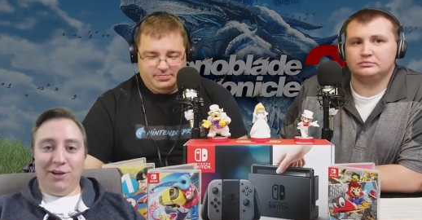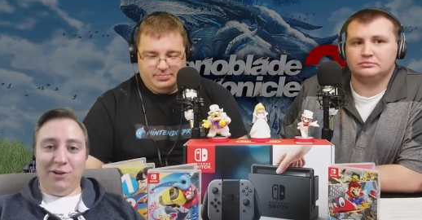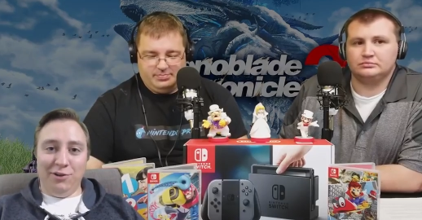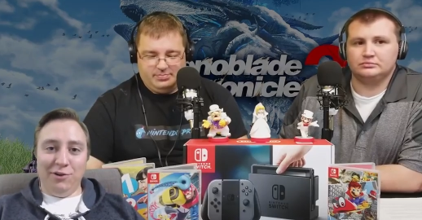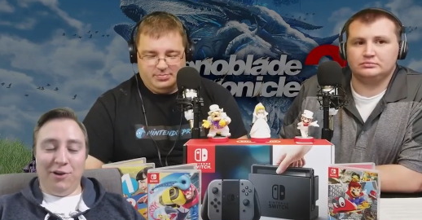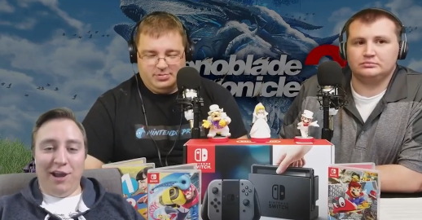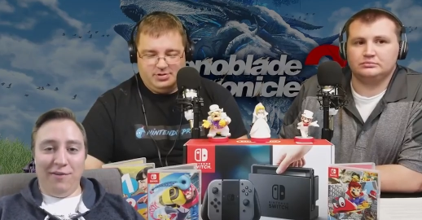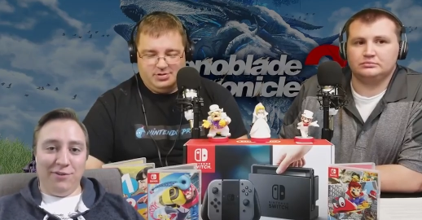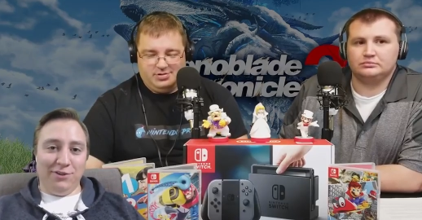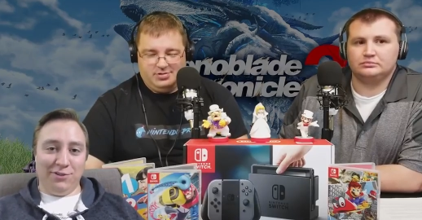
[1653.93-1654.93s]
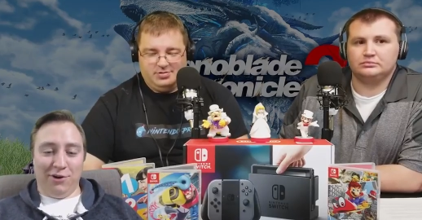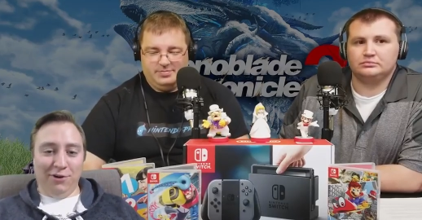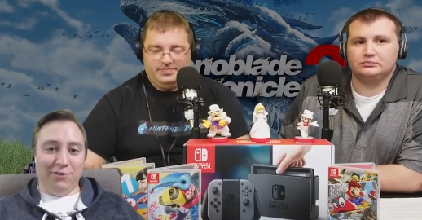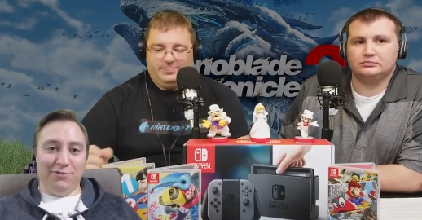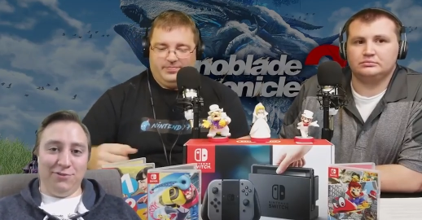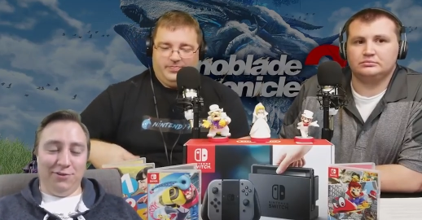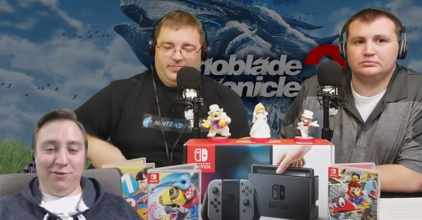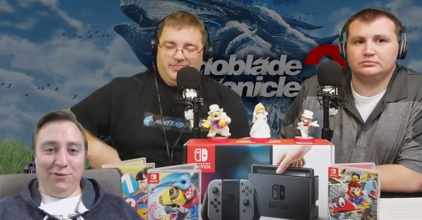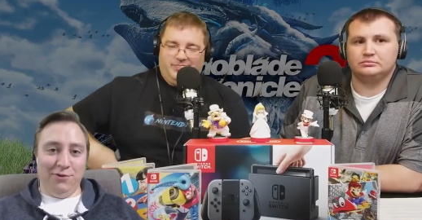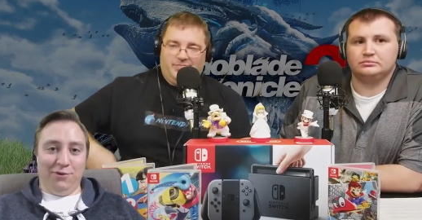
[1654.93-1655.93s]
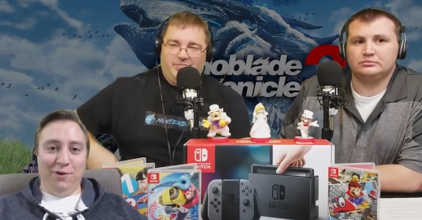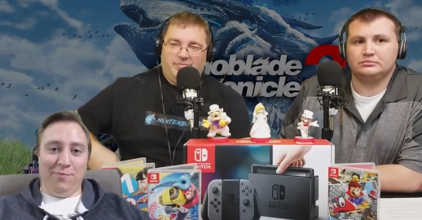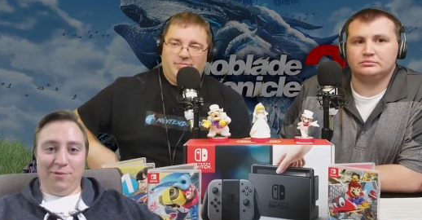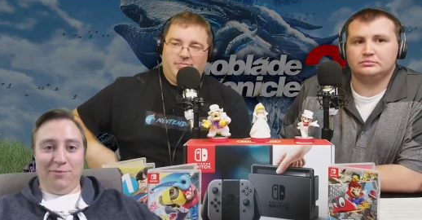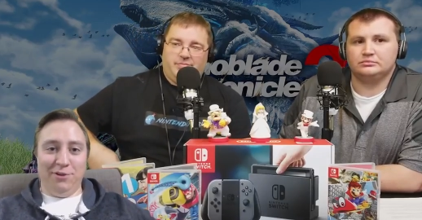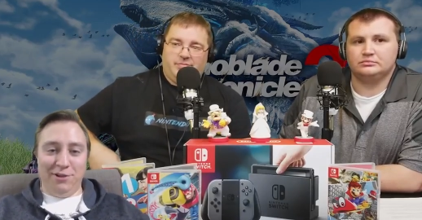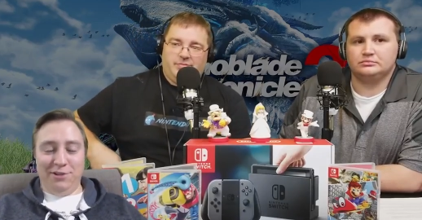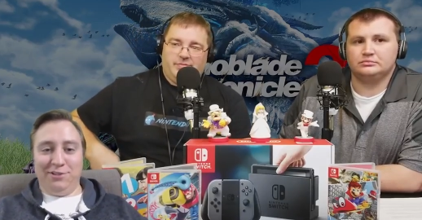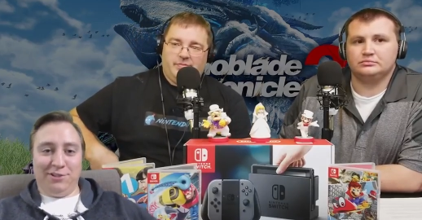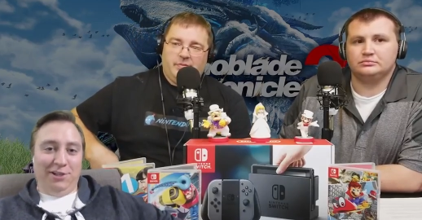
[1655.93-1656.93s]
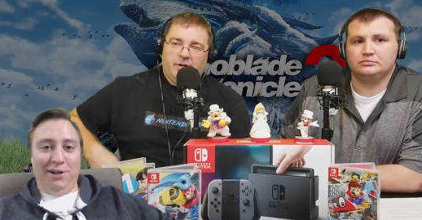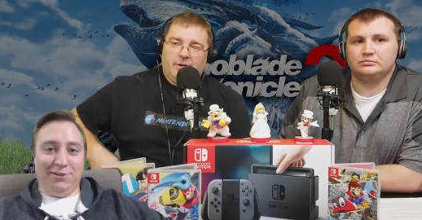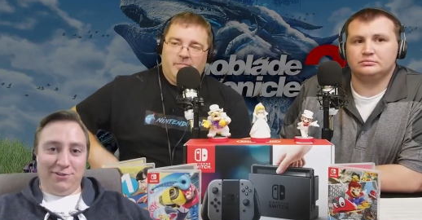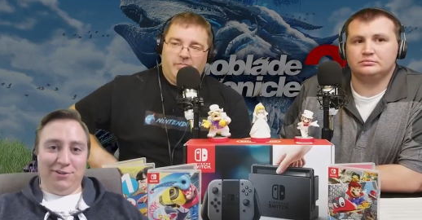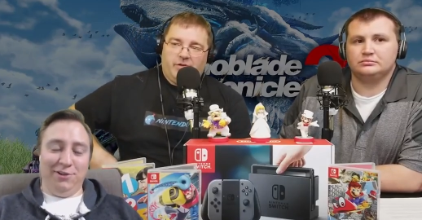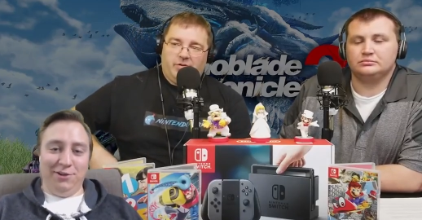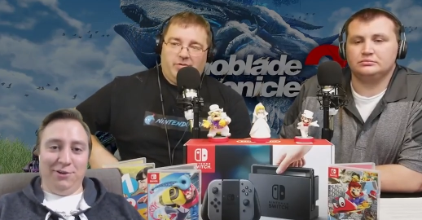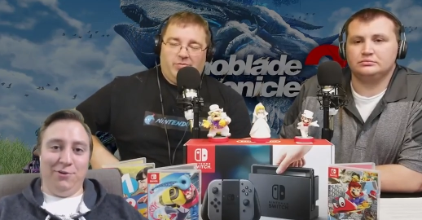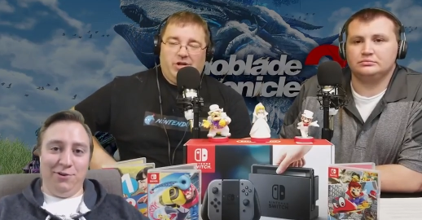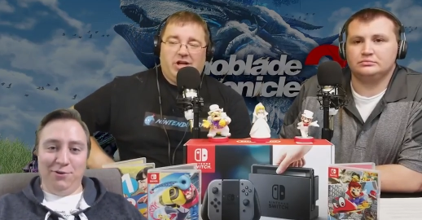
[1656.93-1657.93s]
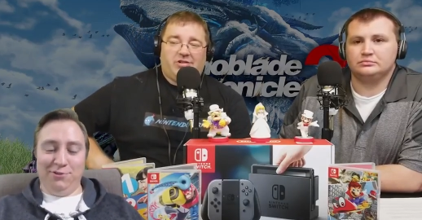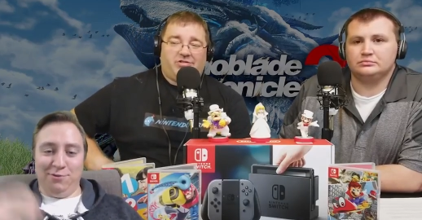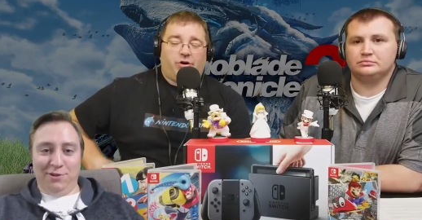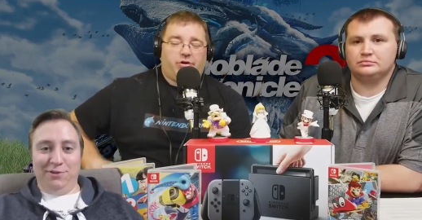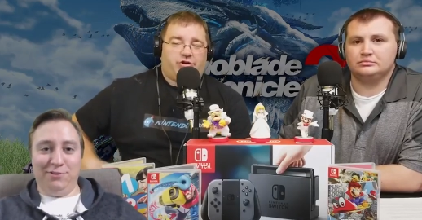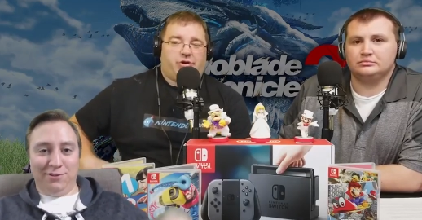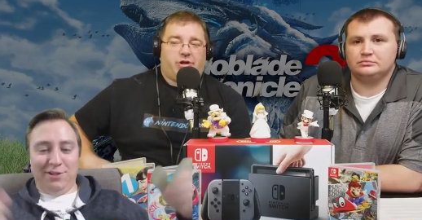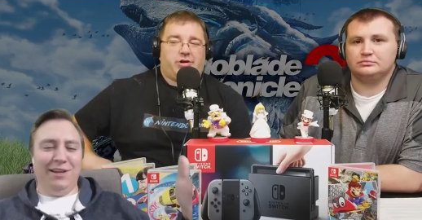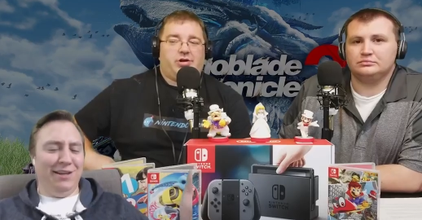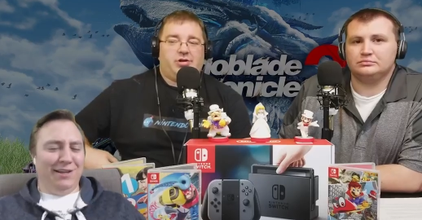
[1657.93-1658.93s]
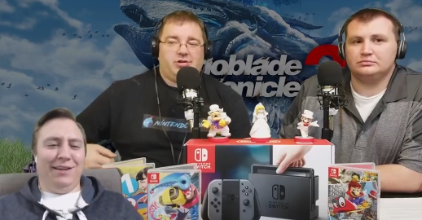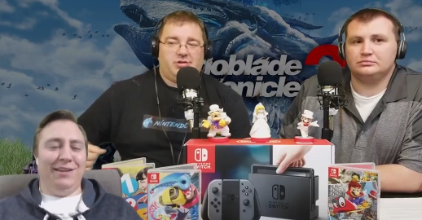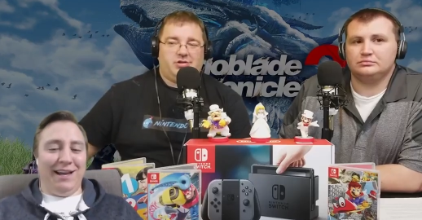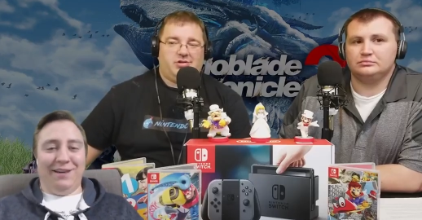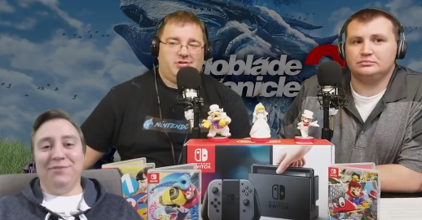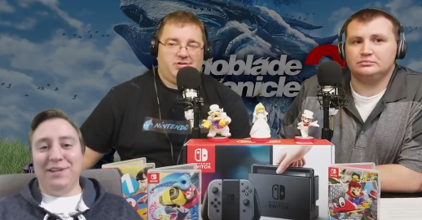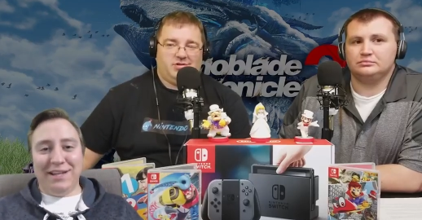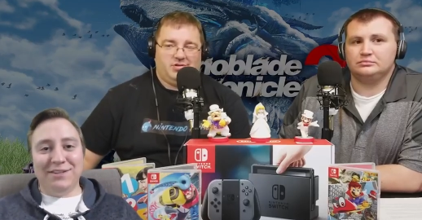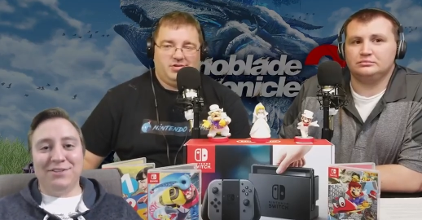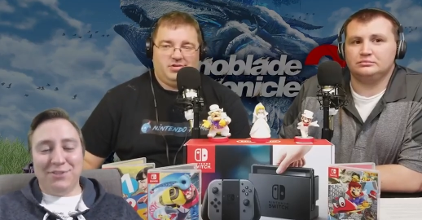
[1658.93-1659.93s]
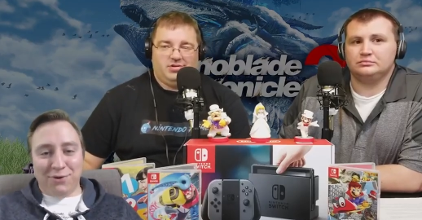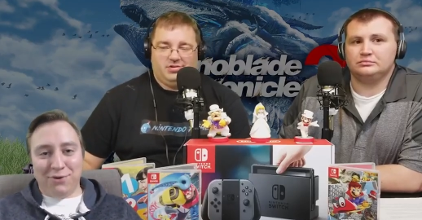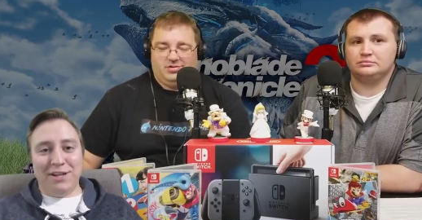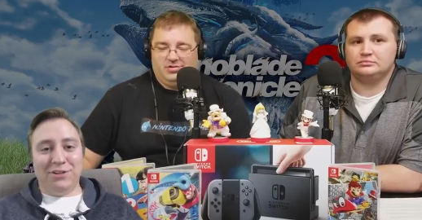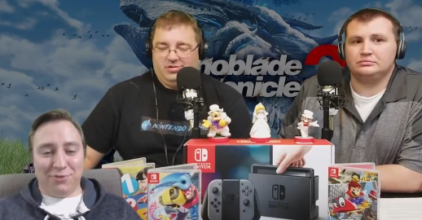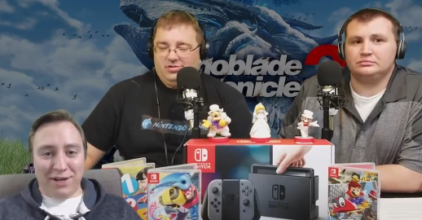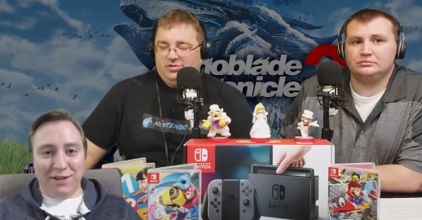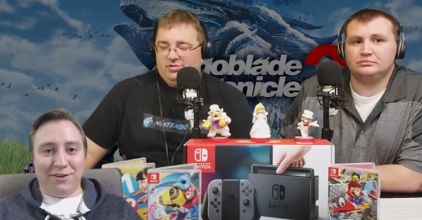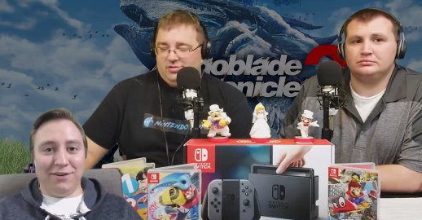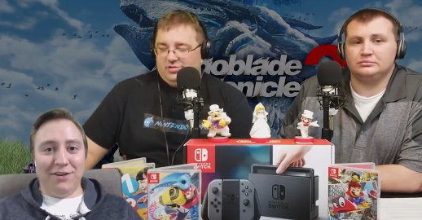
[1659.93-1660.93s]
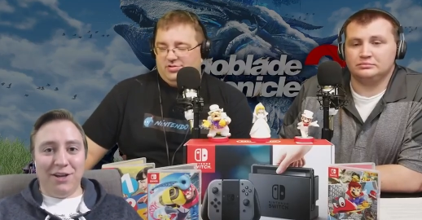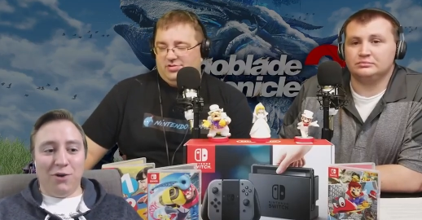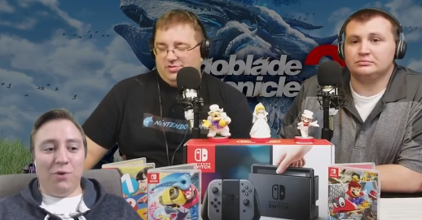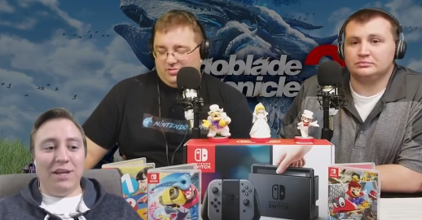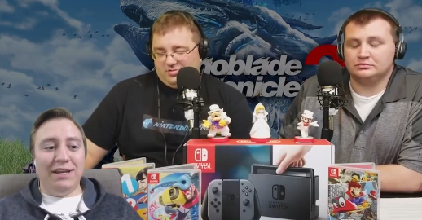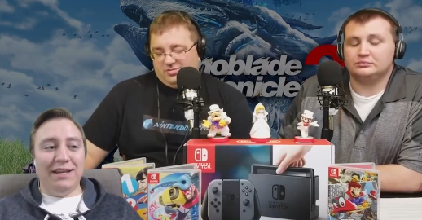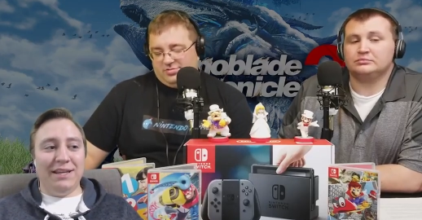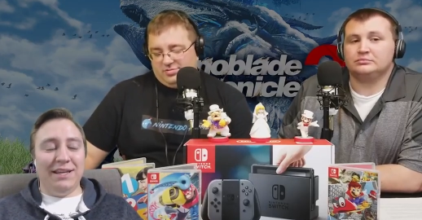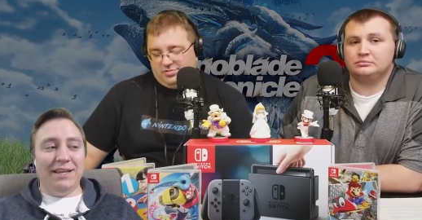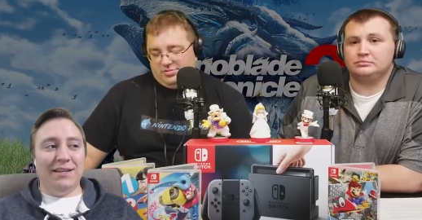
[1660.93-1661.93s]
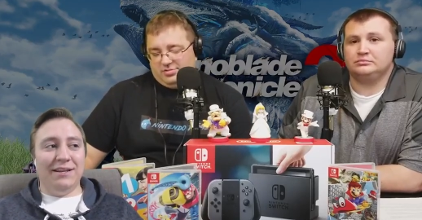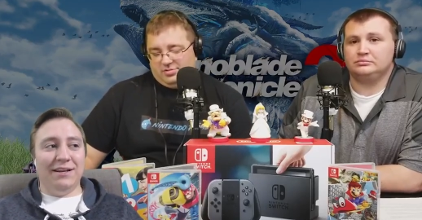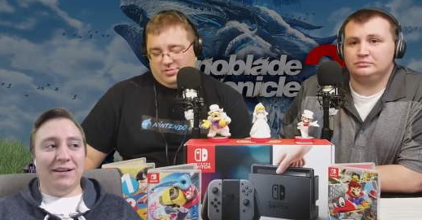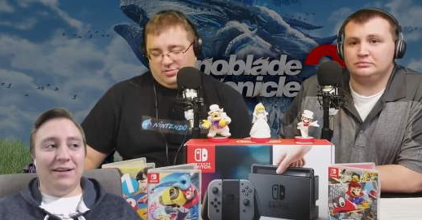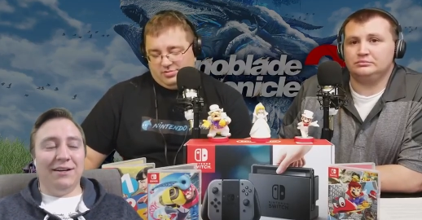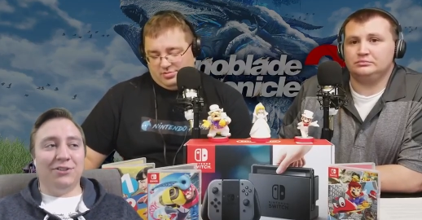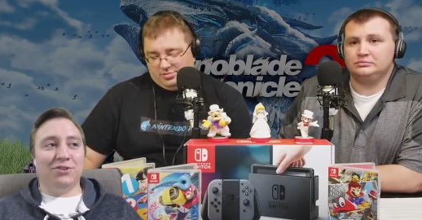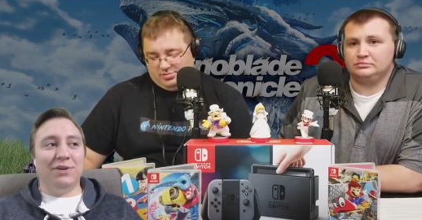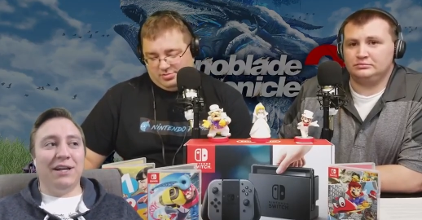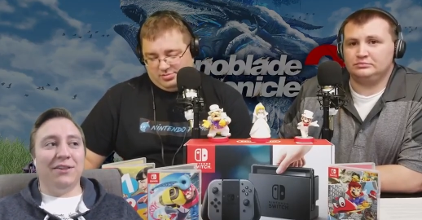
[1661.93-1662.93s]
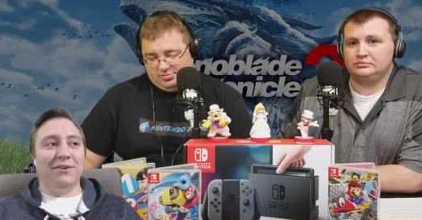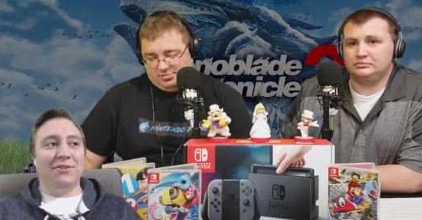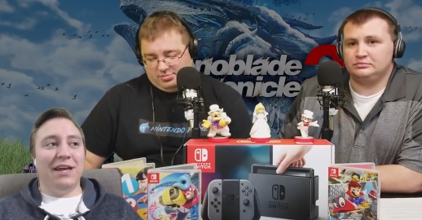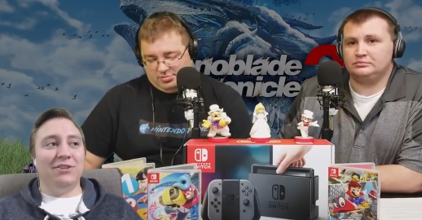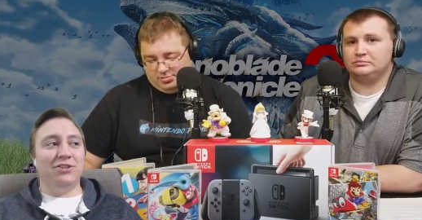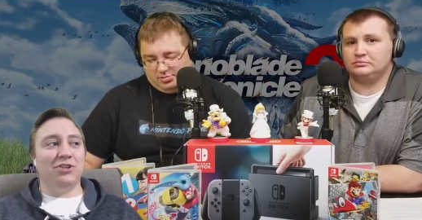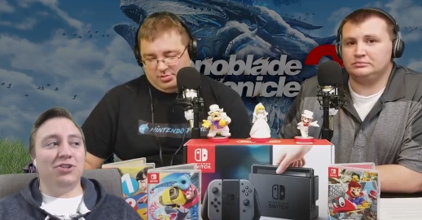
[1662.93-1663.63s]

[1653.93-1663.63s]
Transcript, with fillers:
Speaker 1: at how you have these arts and if you equip them to these slots and then
Speaker 2: you use them at this.
Speaker 1: Yeah, we need a story trailer. We need a trailer that